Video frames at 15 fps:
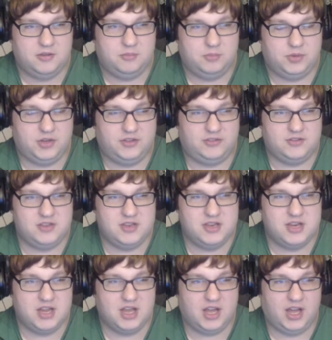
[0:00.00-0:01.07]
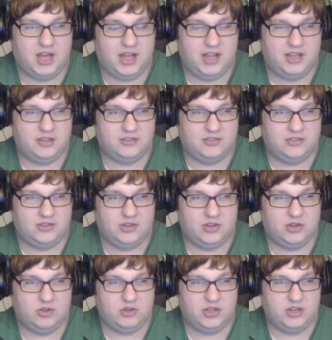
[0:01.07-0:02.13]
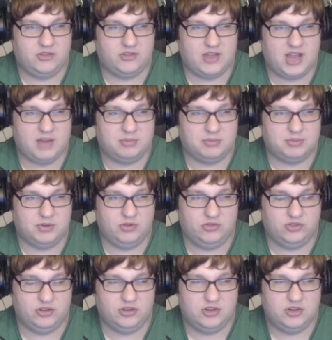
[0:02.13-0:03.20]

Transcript: but it's not. So, here's a Hyper Potion.